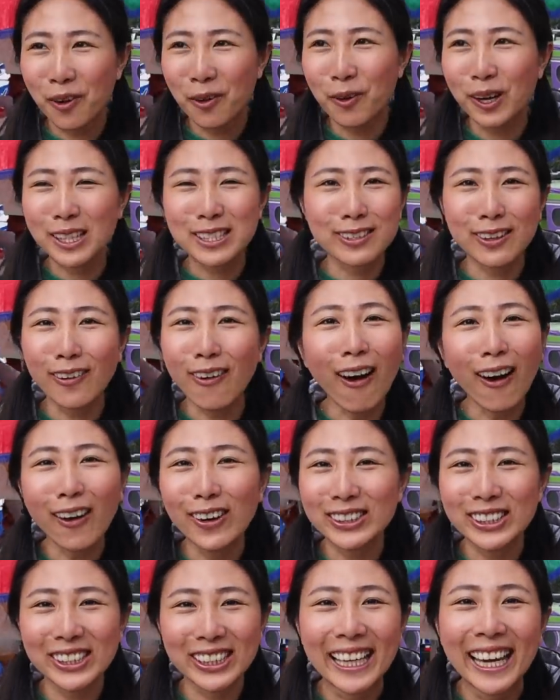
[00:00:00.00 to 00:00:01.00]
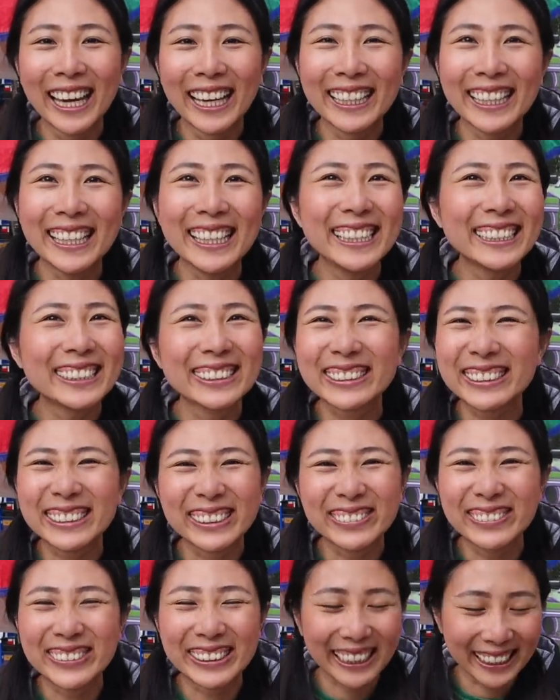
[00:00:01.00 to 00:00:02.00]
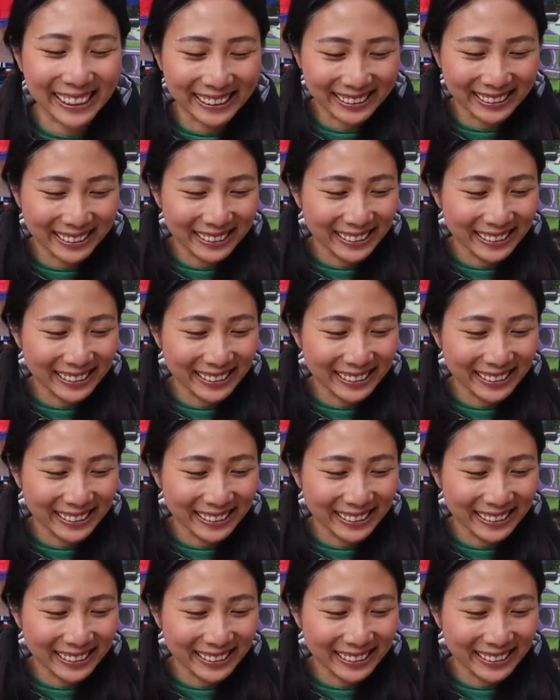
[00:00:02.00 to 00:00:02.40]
One so all you can eat or something.